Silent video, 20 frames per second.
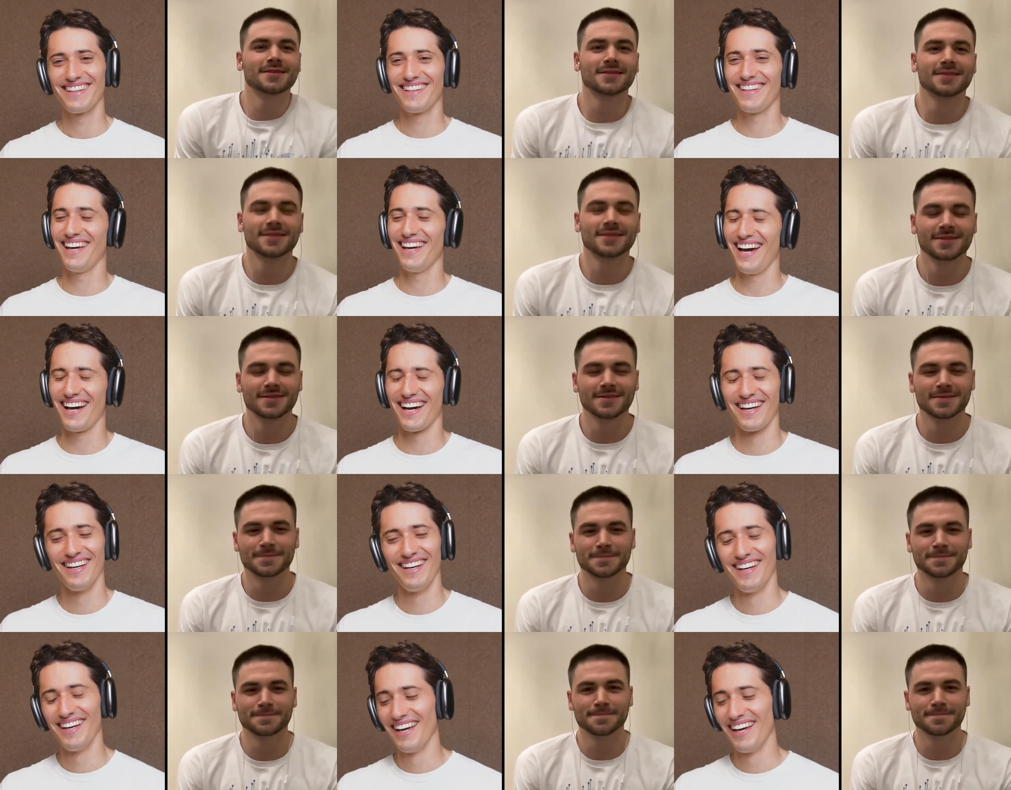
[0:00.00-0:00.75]
Speaker 1: Yeah.
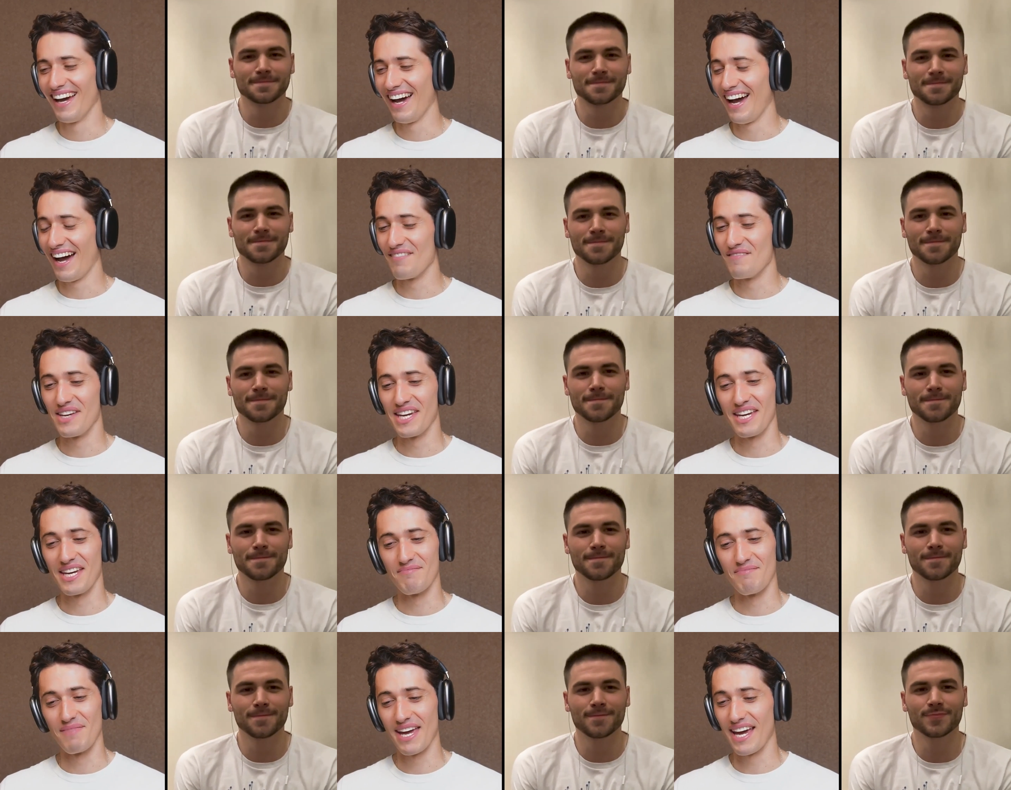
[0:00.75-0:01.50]
I
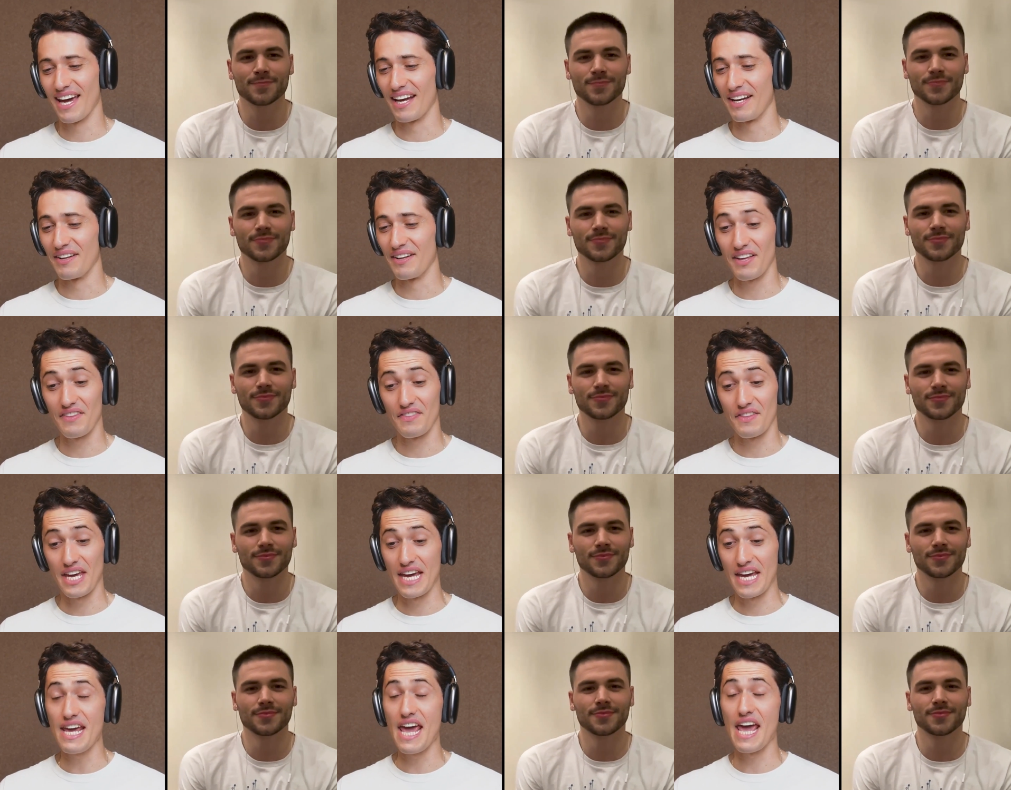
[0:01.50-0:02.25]
mean, man,
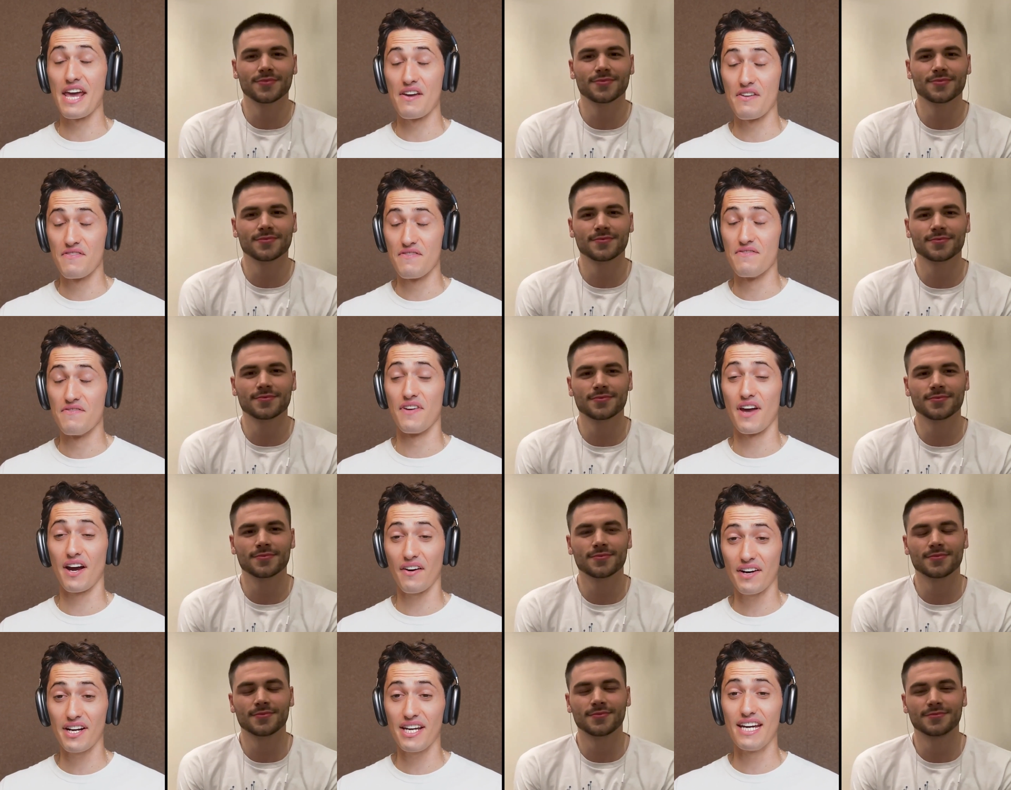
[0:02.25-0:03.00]
that it,
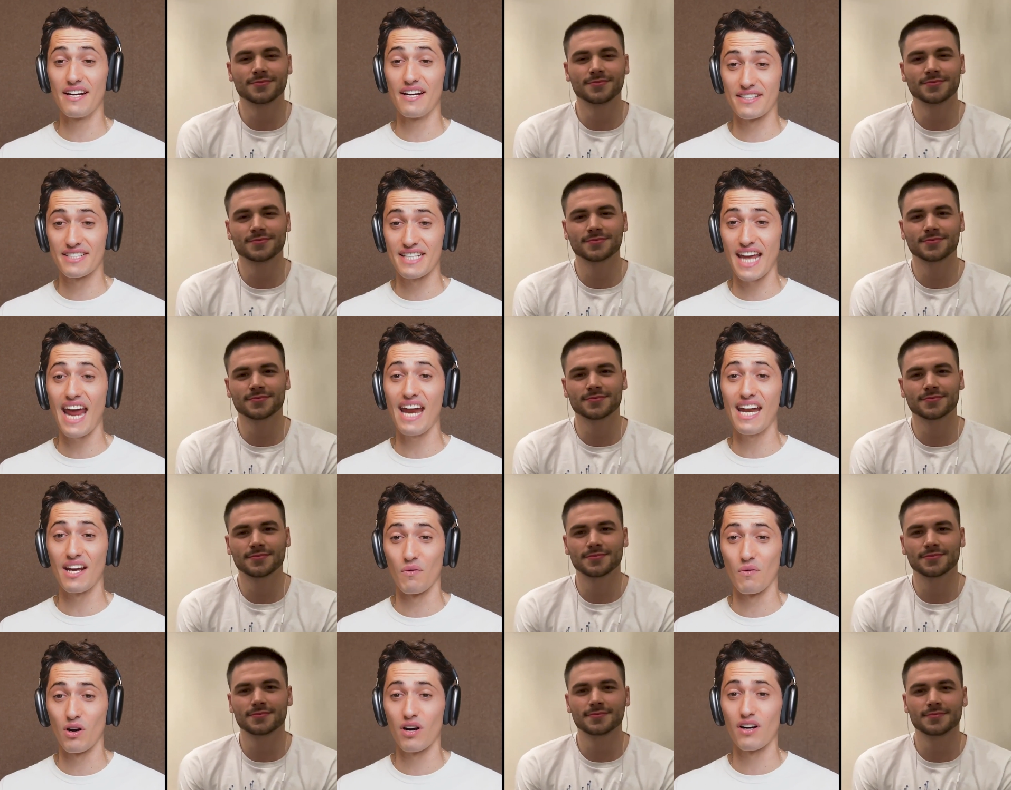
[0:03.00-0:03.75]
very
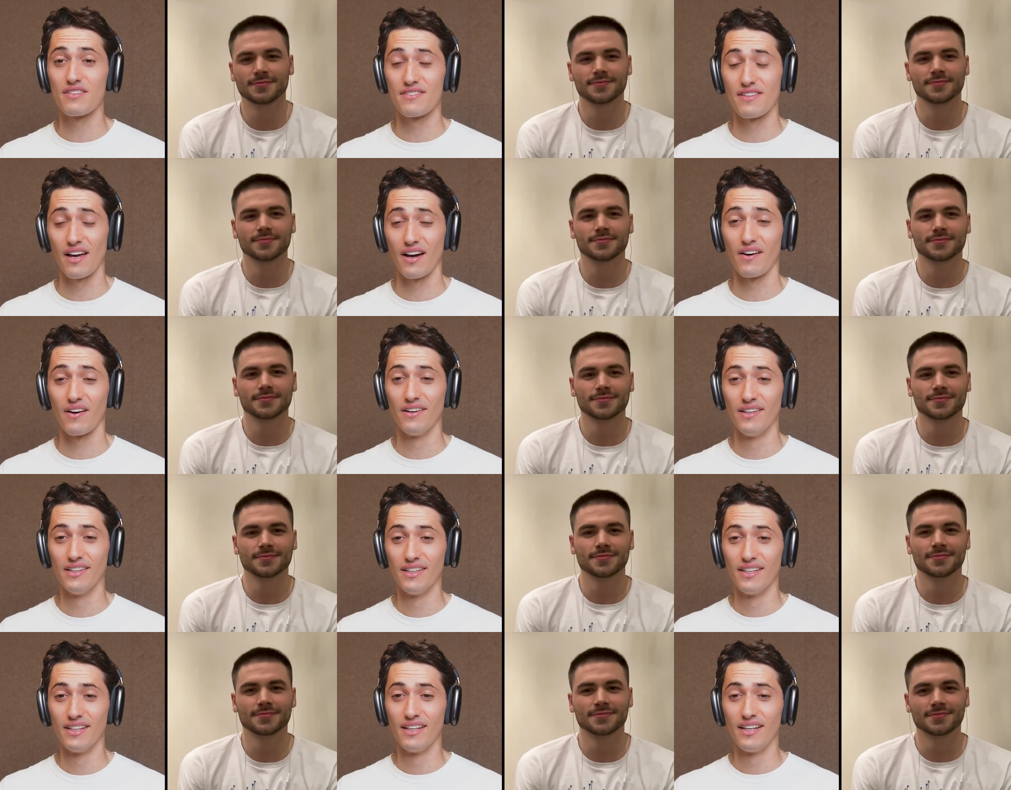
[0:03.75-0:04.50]
entertaining words though.
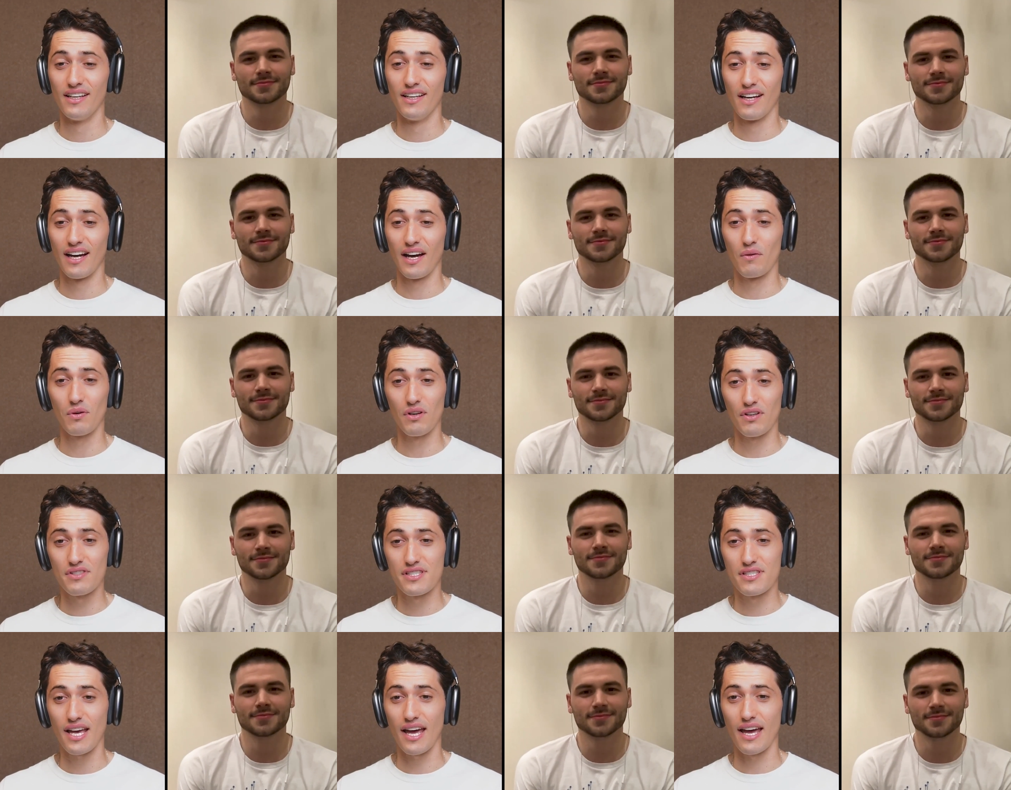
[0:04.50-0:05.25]
I will
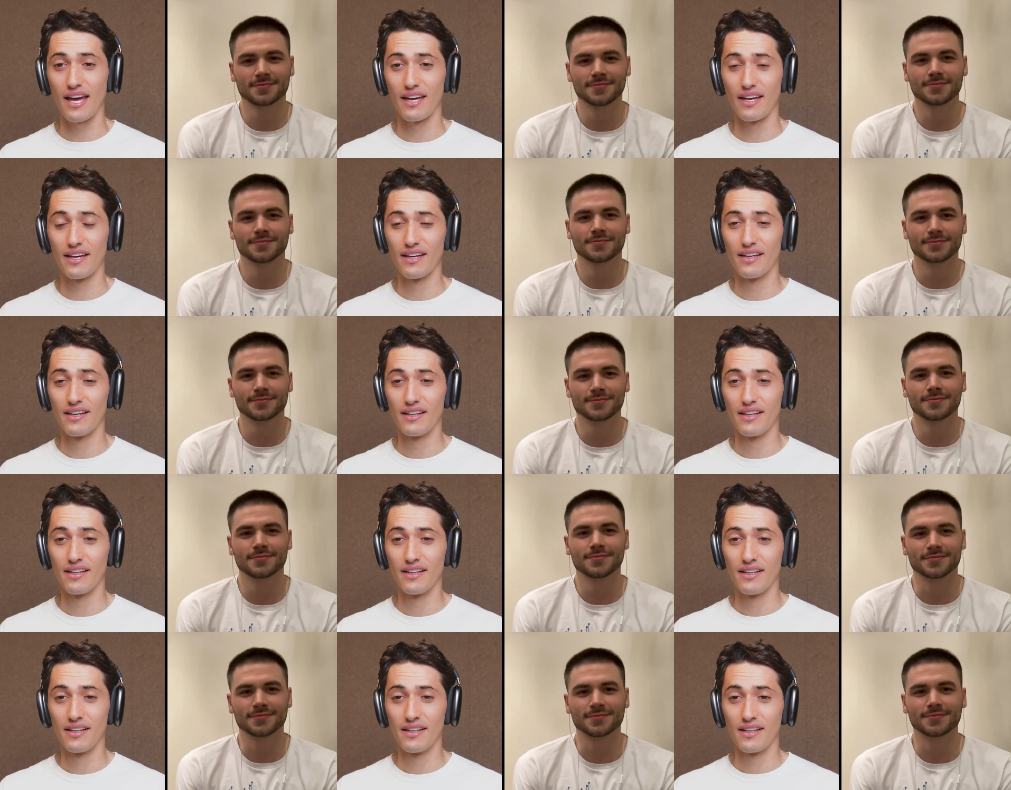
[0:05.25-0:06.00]
say.
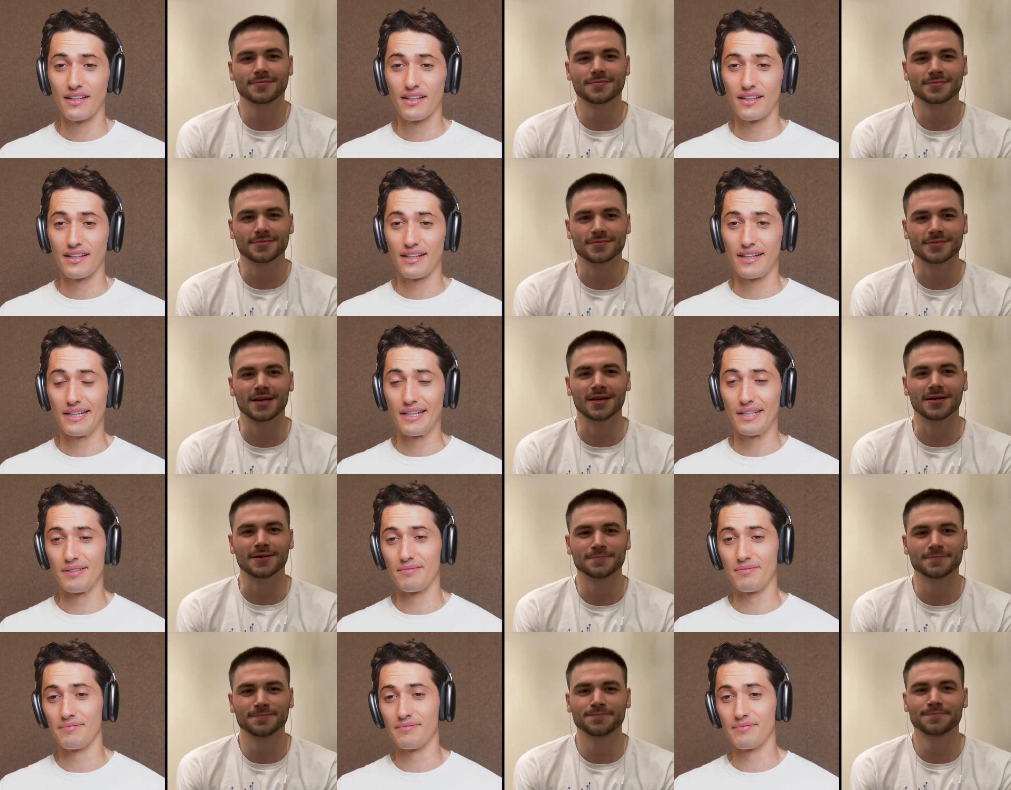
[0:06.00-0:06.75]
Um,
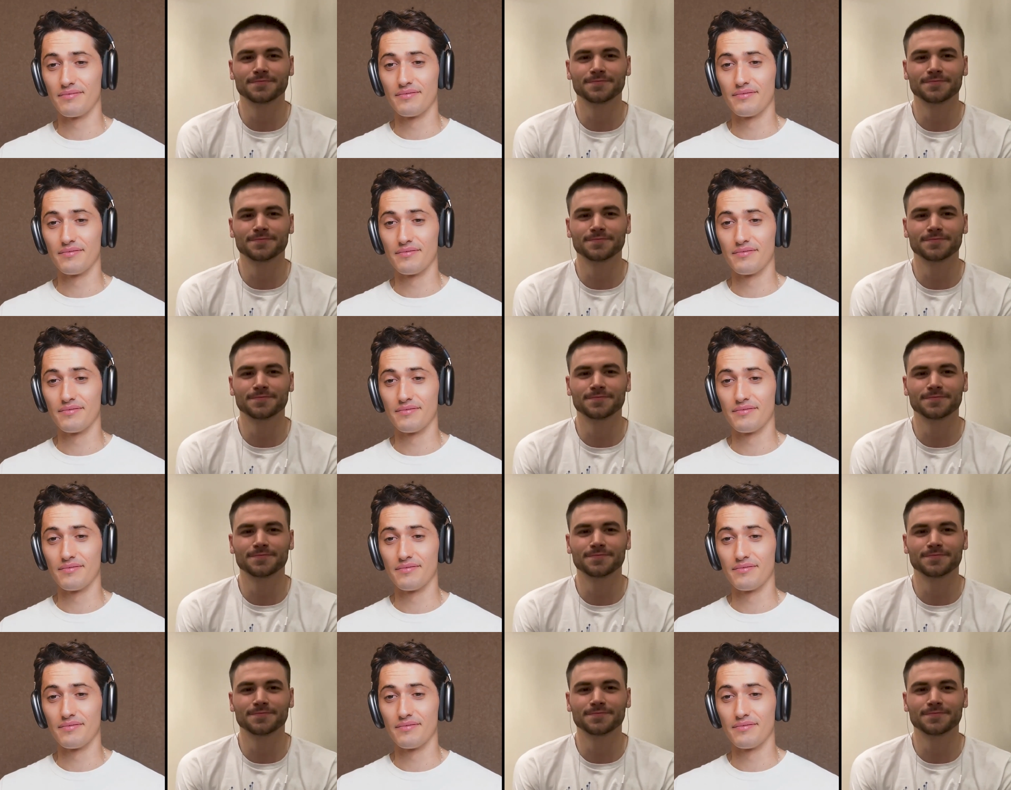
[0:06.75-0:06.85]
yeah.